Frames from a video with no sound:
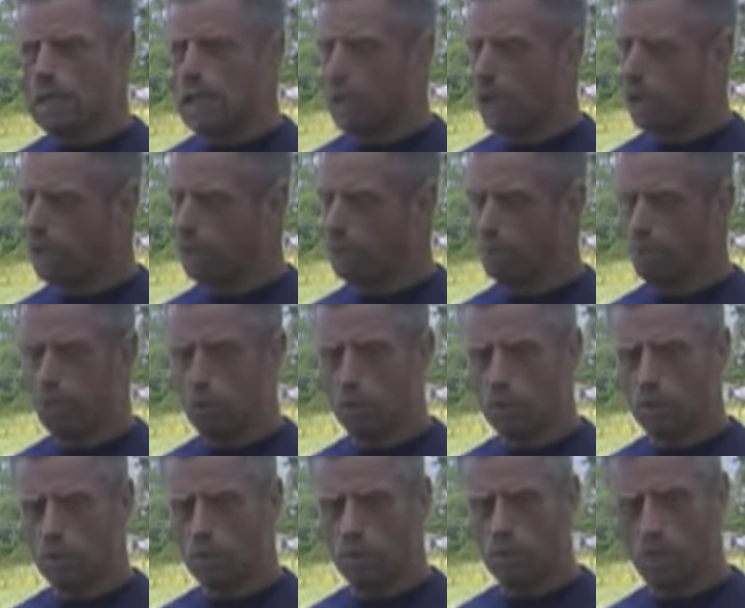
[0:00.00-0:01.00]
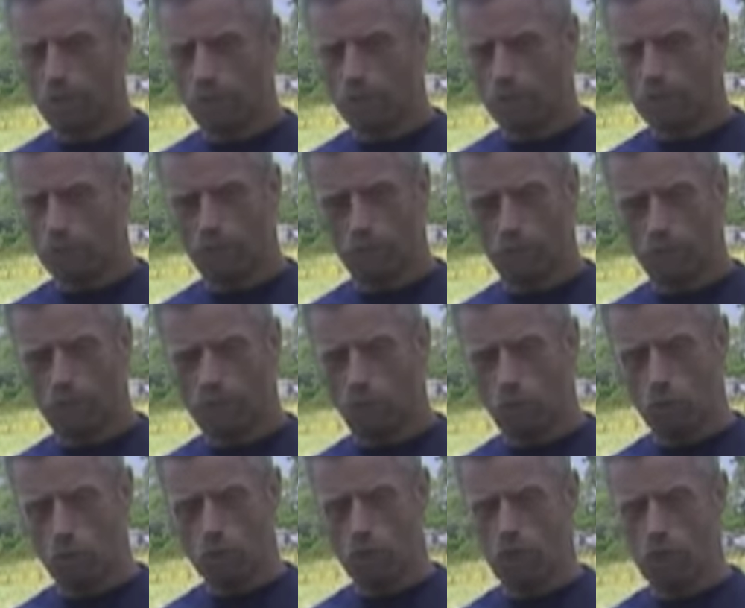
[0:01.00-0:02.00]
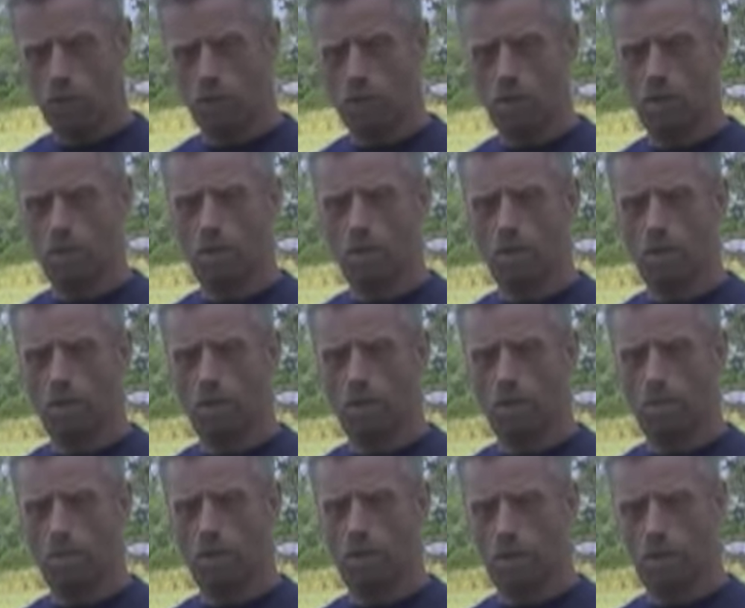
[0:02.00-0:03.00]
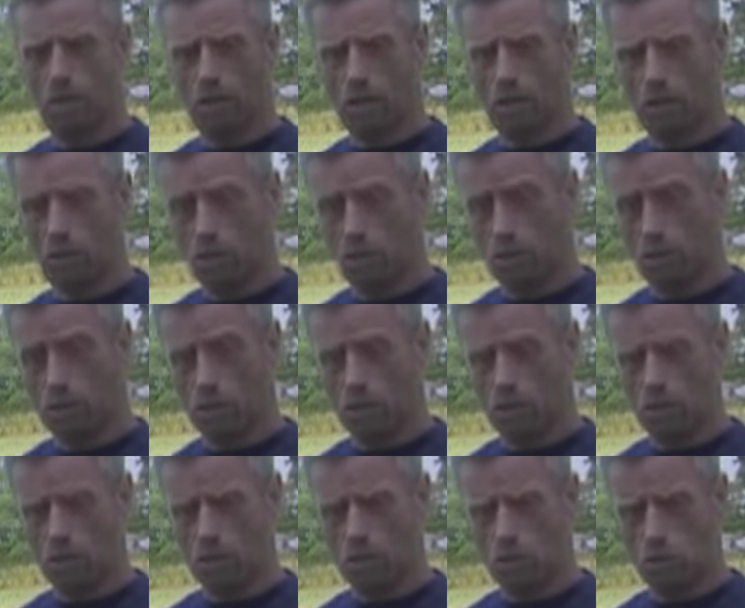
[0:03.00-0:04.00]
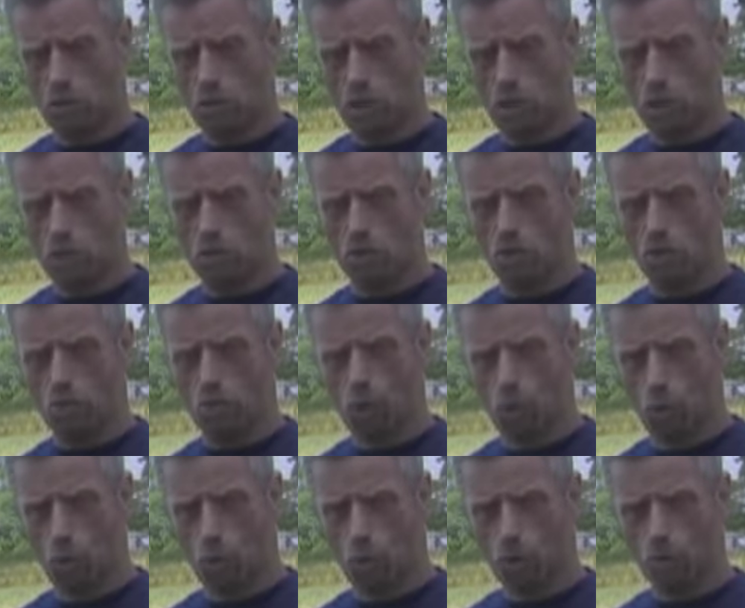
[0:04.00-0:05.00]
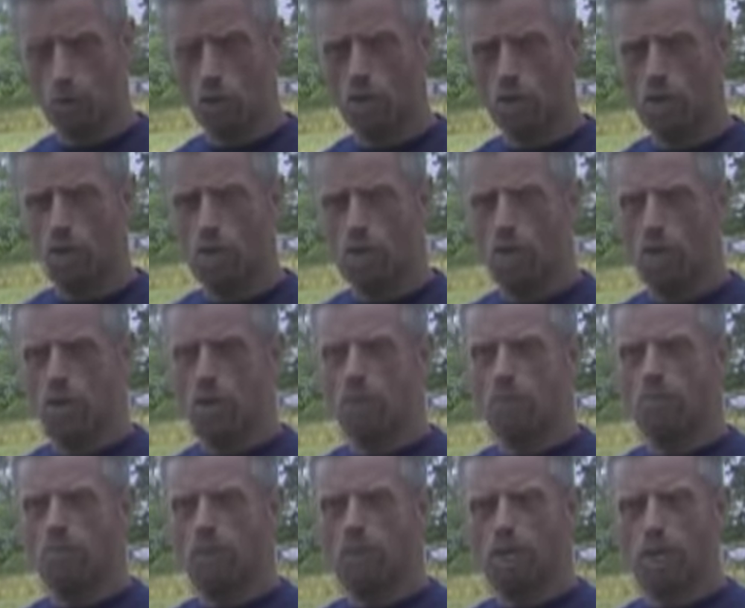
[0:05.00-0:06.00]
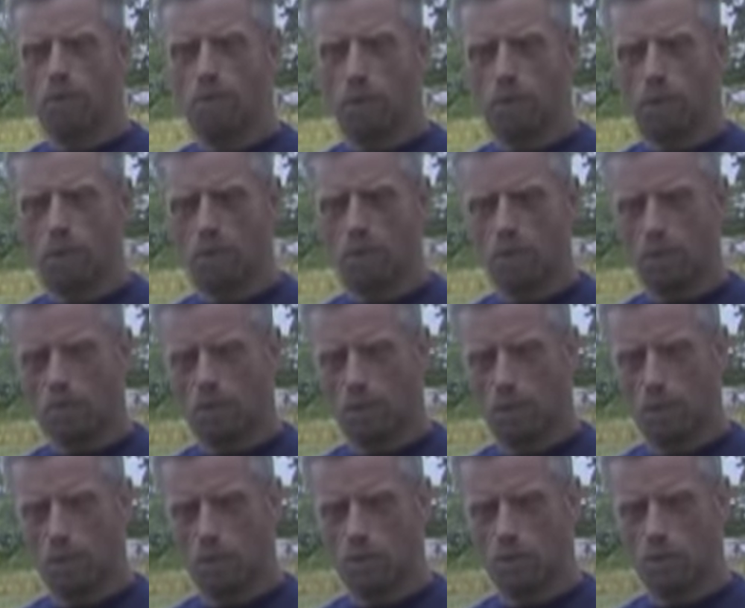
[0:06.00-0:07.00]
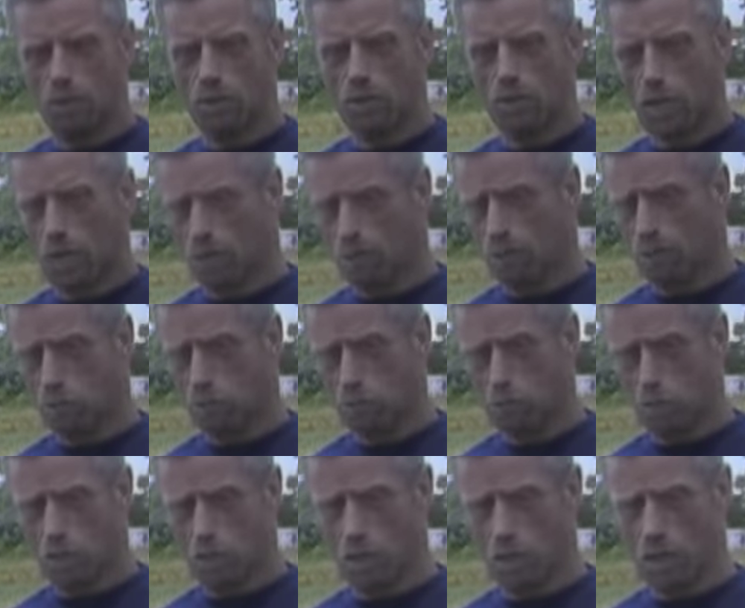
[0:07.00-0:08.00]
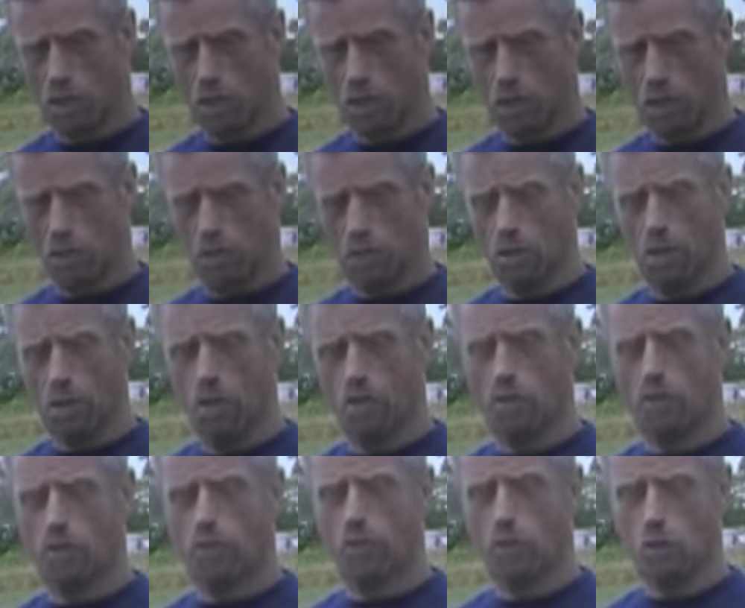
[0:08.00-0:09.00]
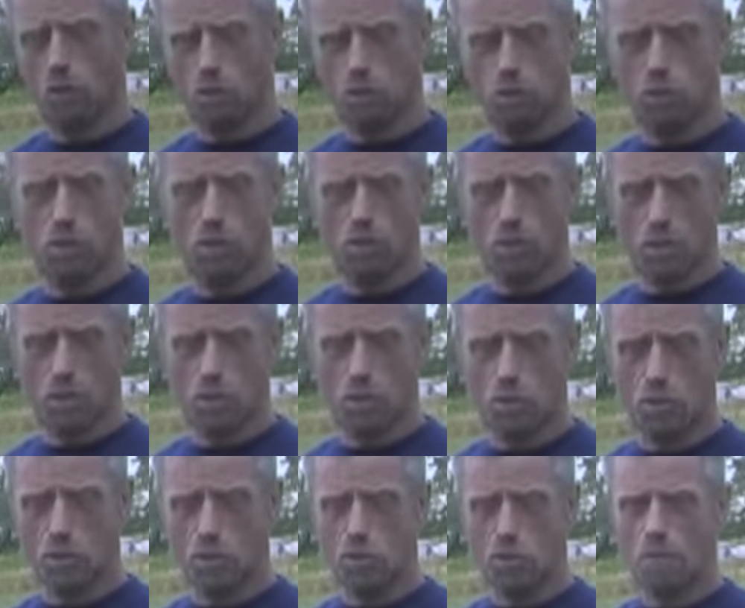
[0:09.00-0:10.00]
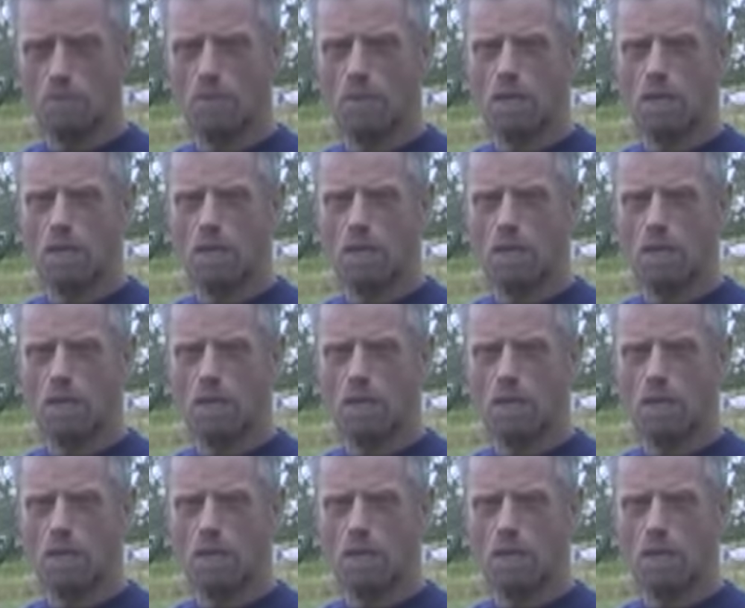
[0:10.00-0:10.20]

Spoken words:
I've put an 11 by 14 panel on it. It's a gesso board made by a company called Ampersand out of Austin, Texas.